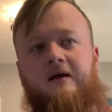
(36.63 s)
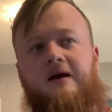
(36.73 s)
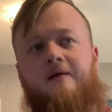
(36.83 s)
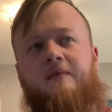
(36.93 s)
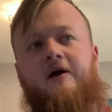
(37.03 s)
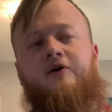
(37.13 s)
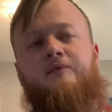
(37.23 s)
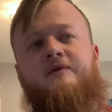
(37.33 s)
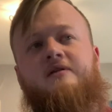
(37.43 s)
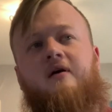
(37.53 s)
And my
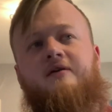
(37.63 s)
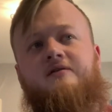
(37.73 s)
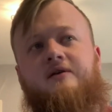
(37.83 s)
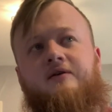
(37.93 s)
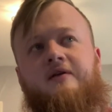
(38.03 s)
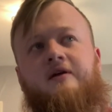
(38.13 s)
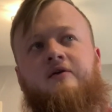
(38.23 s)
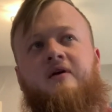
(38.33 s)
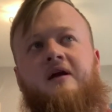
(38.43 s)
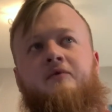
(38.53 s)
hope is also that you
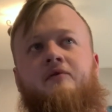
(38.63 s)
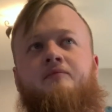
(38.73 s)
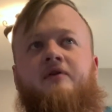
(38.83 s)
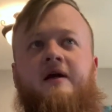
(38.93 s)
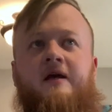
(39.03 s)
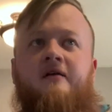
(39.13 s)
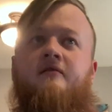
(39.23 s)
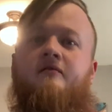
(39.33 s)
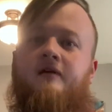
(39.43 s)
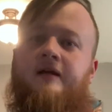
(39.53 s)
are able to play,
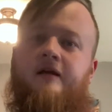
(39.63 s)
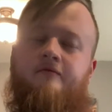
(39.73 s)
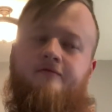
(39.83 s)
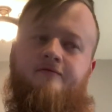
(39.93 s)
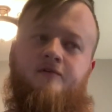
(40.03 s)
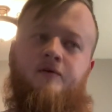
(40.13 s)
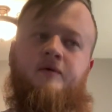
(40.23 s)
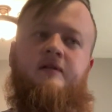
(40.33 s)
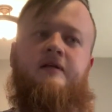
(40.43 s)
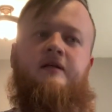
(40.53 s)
again,
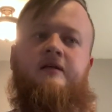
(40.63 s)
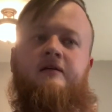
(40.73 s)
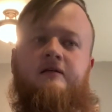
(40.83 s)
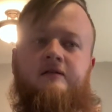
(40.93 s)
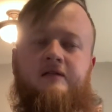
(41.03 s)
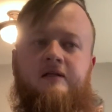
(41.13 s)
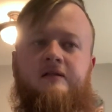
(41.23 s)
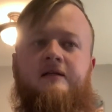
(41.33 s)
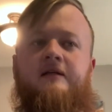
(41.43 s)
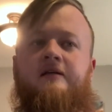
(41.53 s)
fluently,
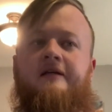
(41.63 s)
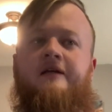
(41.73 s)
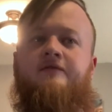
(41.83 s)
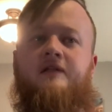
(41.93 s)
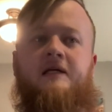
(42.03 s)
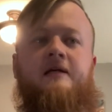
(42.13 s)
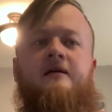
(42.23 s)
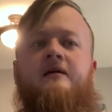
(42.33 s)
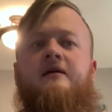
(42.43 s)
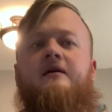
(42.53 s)
cleanly, and evenly
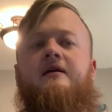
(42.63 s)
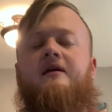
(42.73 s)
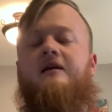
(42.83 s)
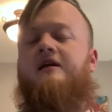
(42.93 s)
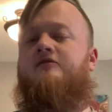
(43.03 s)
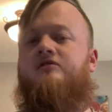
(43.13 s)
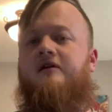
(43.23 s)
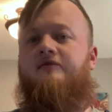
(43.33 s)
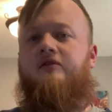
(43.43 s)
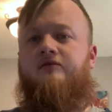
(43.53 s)
each
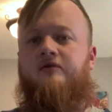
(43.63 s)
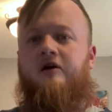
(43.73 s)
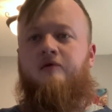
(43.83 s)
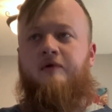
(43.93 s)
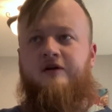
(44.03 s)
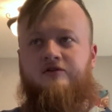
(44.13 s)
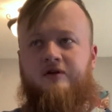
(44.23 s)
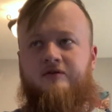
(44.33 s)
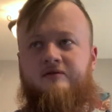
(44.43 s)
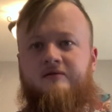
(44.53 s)
of the three
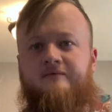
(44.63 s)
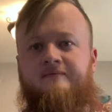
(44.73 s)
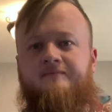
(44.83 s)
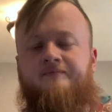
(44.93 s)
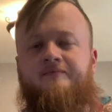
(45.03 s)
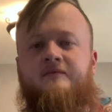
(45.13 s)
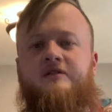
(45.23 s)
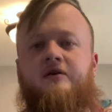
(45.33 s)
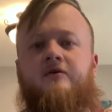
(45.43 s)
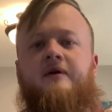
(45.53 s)
arpeggios.
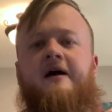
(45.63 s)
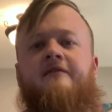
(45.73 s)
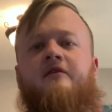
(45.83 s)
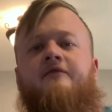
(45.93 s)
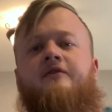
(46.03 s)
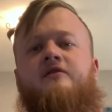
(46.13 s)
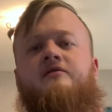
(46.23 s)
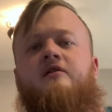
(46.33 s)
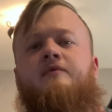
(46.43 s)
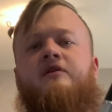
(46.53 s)
So we have our
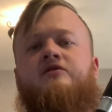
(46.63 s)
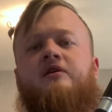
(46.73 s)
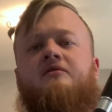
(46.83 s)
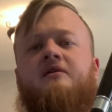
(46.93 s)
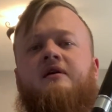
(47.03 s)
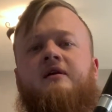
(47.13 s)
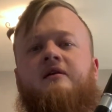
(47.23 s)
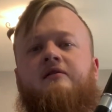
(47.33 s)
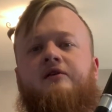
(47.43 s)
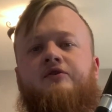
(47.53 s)
first arpeggio,
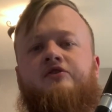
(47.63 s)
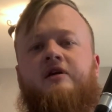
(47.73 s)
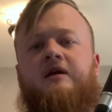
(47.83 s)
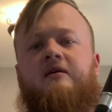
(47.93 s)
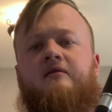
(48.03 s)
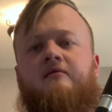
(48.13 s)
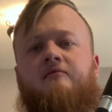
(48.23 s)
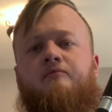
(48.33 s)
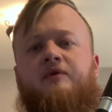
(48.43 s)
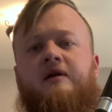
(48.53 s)
low G,
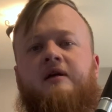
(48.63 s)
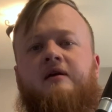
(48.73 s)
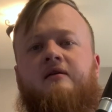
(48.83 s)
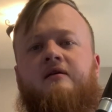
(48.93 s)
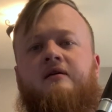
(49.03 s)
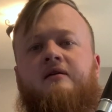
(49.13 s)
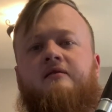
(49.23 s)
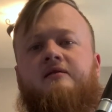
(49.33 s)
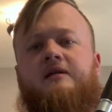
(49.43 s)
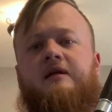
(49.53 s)
B,
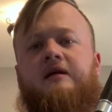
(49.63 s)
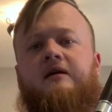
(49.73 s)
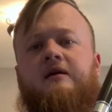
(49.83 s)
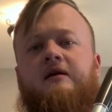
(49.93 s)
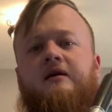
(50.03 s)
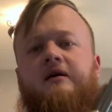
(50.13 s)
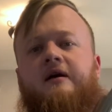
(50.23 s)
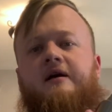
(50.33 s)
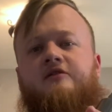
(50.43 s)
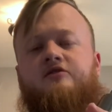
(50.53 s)
D,
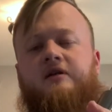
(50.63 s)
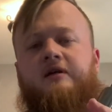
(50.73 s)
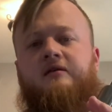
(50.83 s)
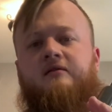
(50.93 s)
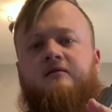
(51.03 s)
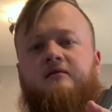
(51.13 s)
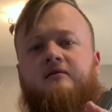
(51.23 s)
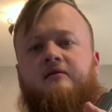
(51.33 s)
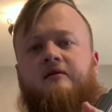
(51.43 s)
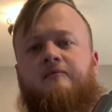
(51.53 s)
high G,
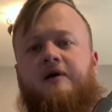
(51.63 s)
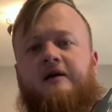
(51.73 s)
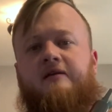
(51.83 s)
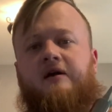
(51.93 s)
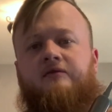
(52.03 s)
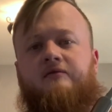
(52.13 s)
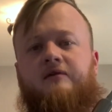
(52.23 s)
and back down.